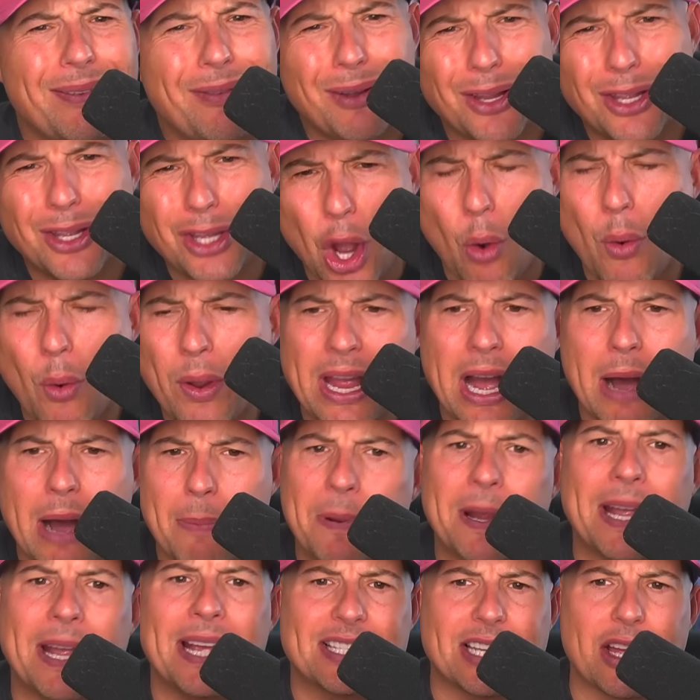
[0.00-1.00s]
going up
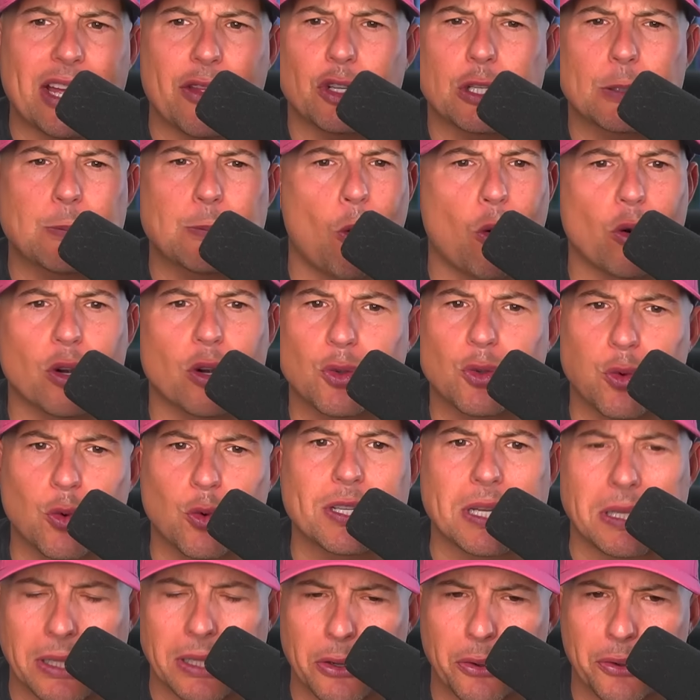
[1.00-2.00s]
against other sports was a
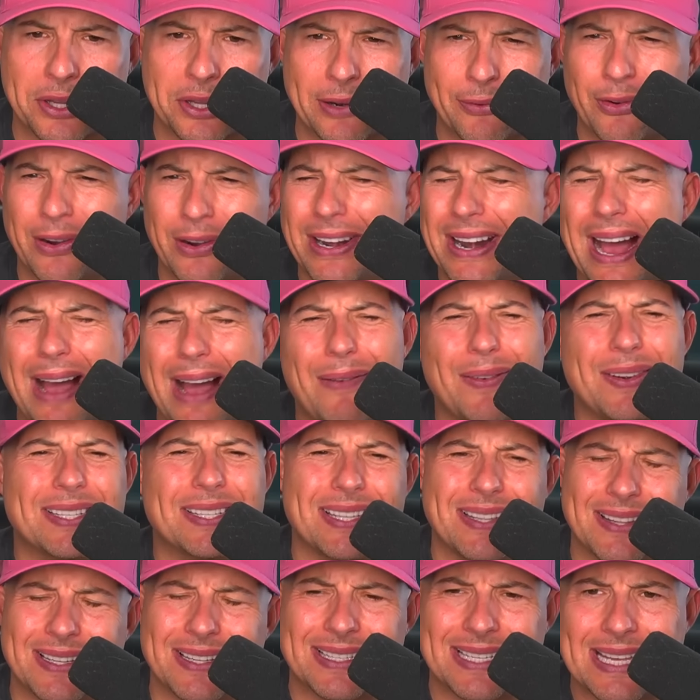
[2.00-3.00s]
little different. And obviously
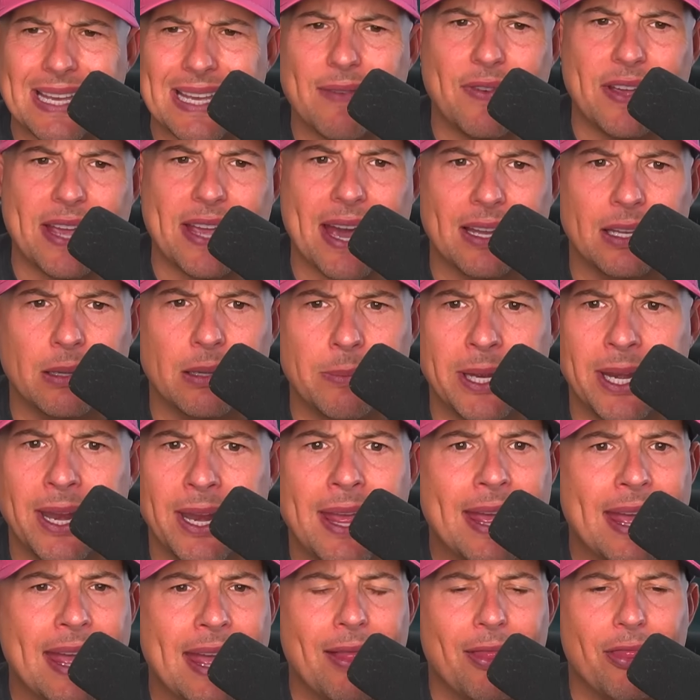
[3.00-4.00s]
the TV element,
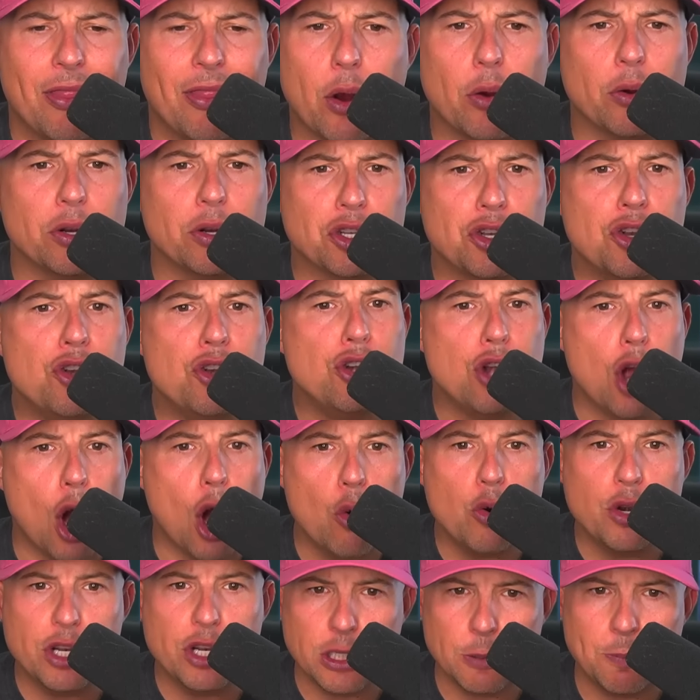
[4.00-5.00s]
there is no
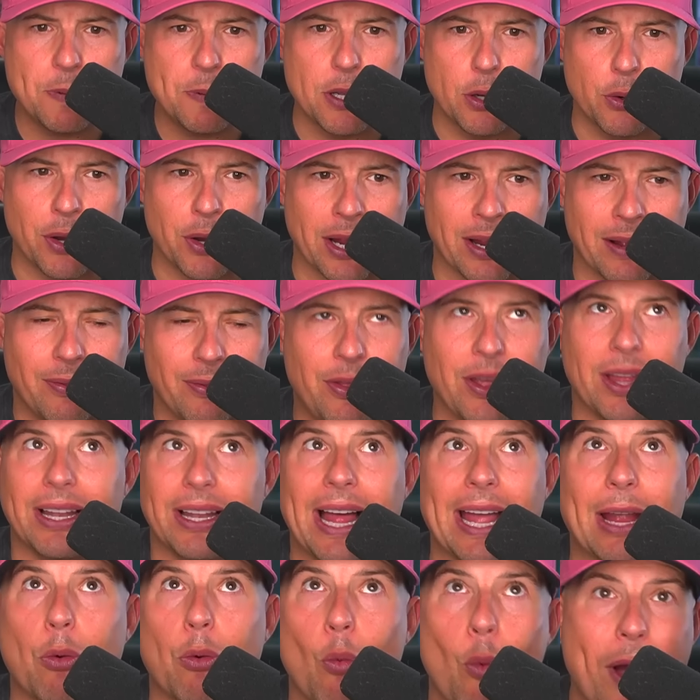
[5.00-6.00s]
disputing that,
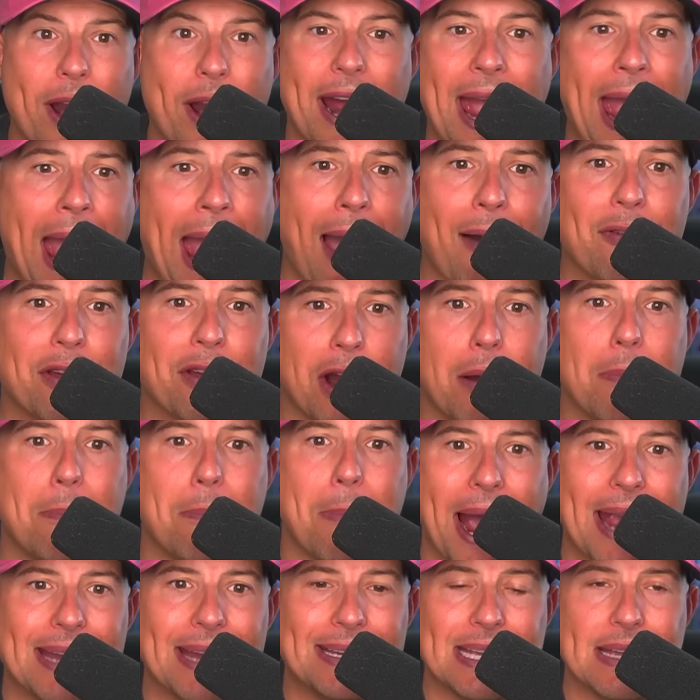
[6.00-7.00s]
like, when I have it on
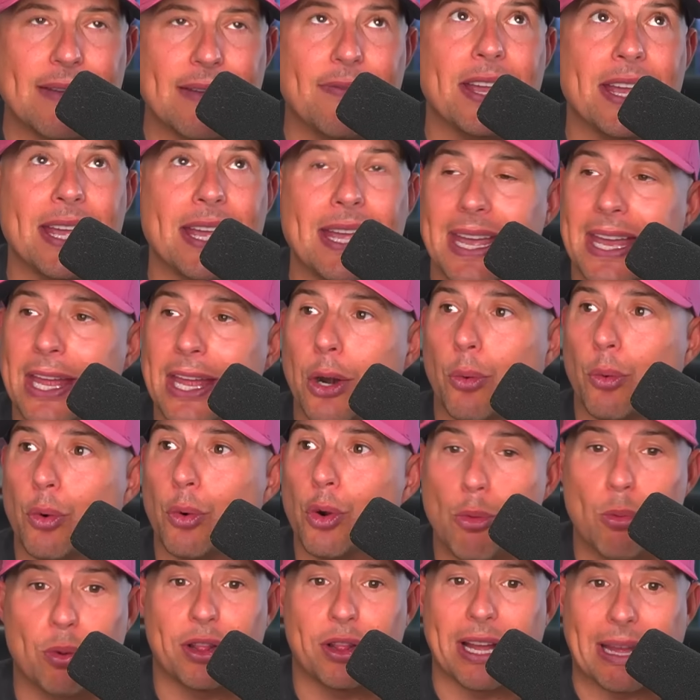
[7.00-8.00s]
my TV in a
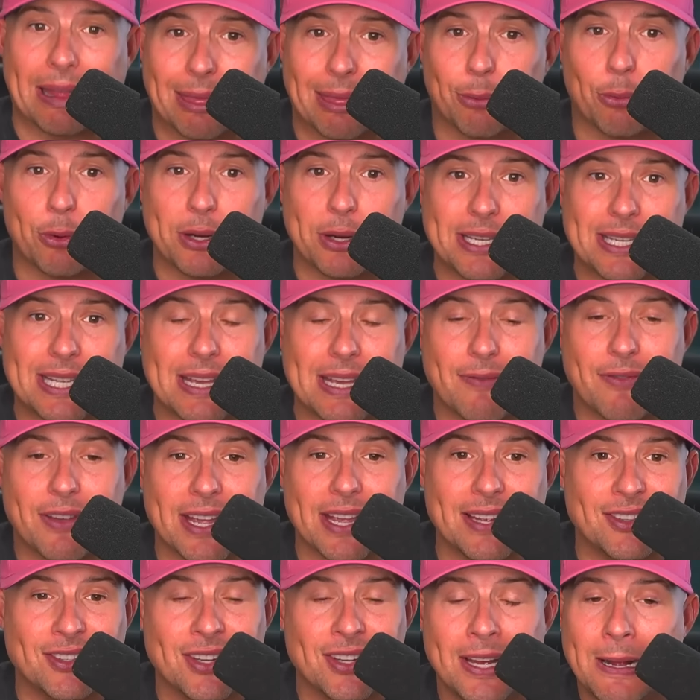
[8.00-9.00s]
room with like 3
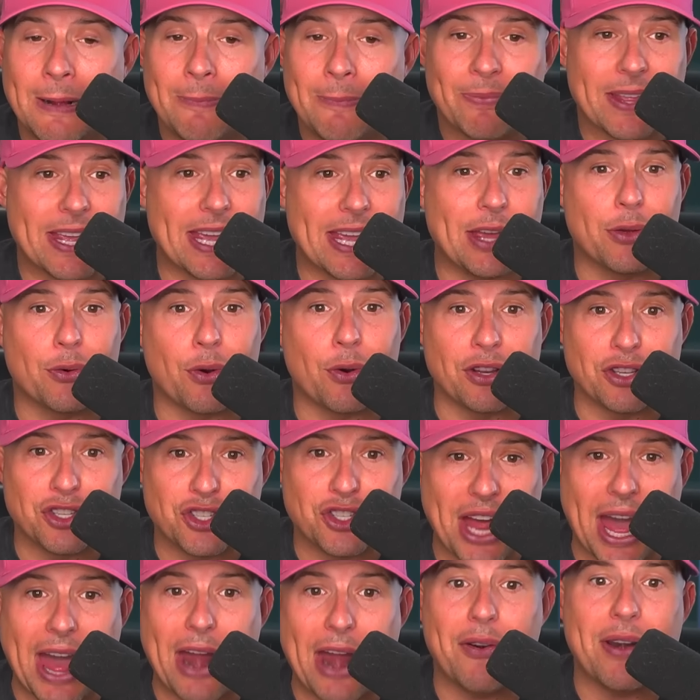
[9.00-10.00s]
TVs, either on
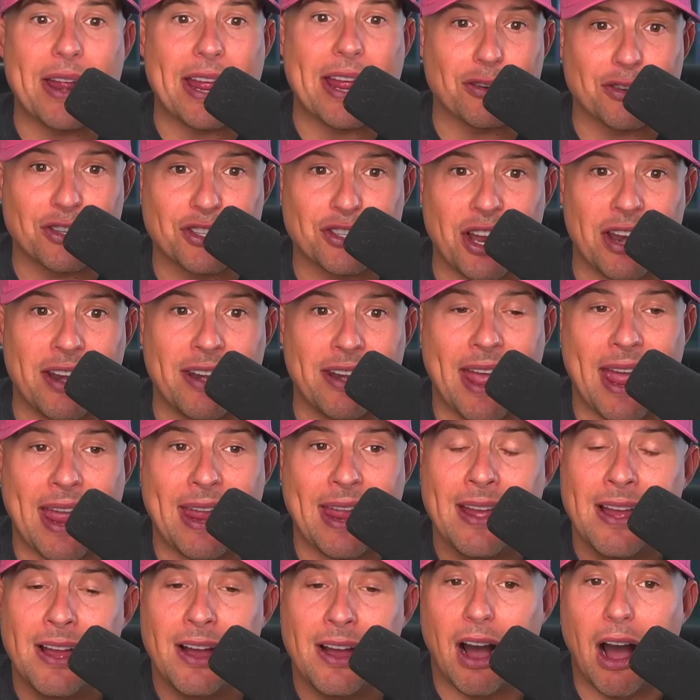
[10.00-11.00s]
Saturday or Sunday
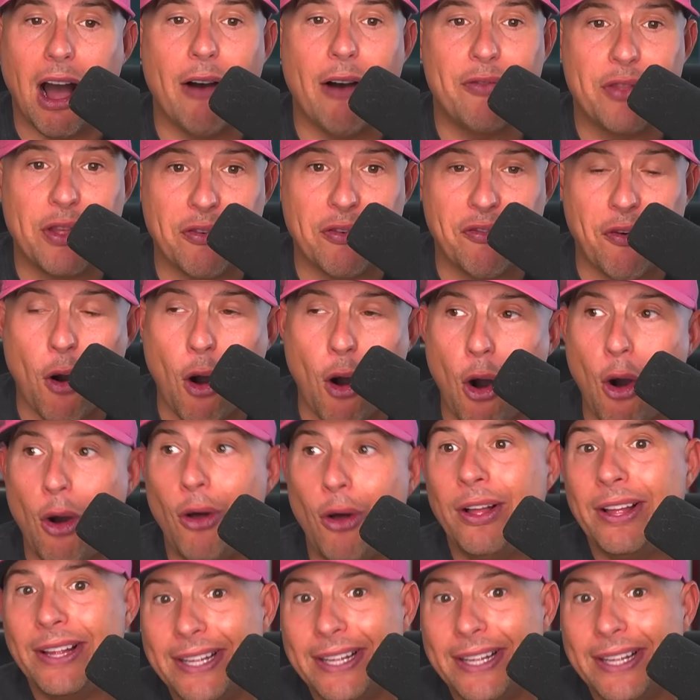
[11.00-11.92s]
of the fall,